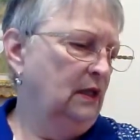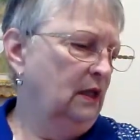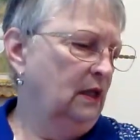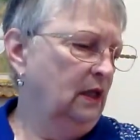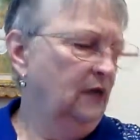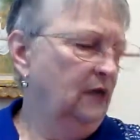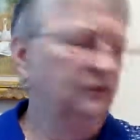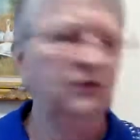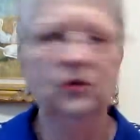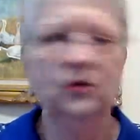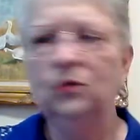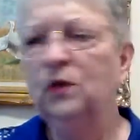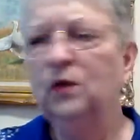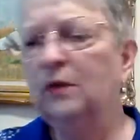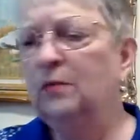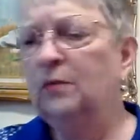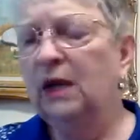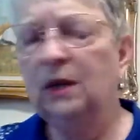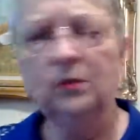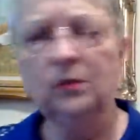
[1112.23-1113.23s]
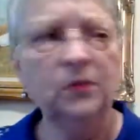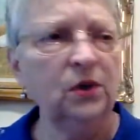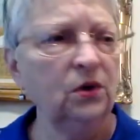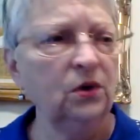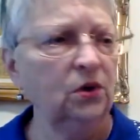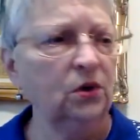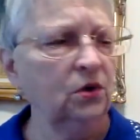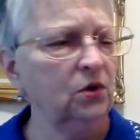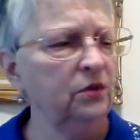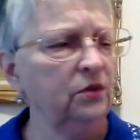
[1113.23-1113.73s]
if you
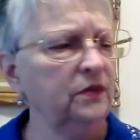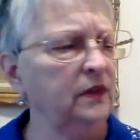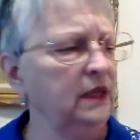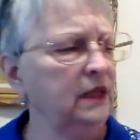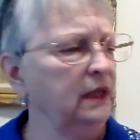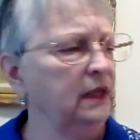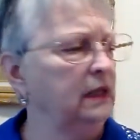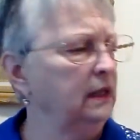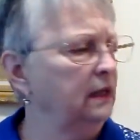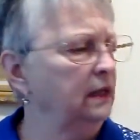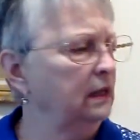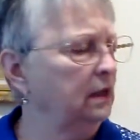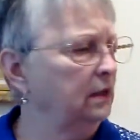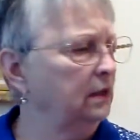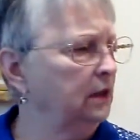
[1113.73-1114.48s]
remember the,